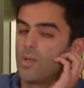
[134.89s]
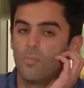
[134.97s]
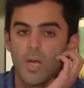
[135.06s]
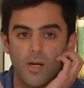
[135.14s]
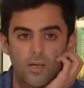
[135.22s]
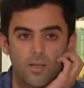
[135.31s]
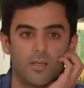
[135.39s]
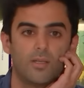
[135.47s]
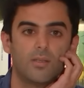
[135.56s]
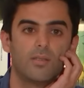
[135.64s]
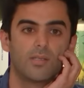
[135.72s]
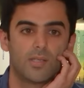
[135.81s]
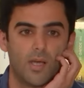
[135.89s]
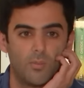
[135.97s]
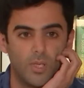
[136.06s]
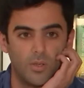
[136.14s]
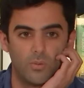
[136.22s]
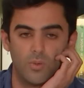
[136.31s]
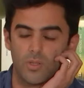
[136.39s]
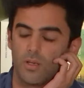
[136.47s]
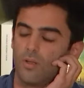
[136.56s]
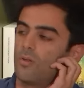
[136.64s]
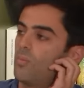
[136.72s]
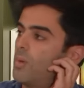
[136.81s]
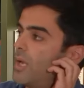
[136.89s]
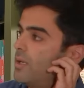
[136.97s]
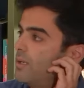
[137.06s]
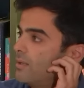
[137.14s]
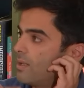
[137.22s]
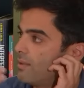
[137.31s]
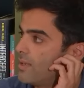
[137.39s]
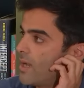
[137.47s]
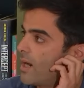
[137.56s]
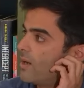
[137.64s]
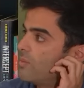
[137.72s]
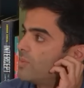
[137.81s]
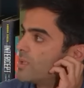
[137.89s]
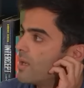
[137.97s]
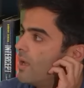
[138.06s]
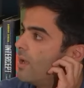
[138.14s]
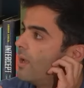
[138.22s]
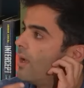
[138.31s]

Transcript: the Americans coming with a lot of money, then the Arabs,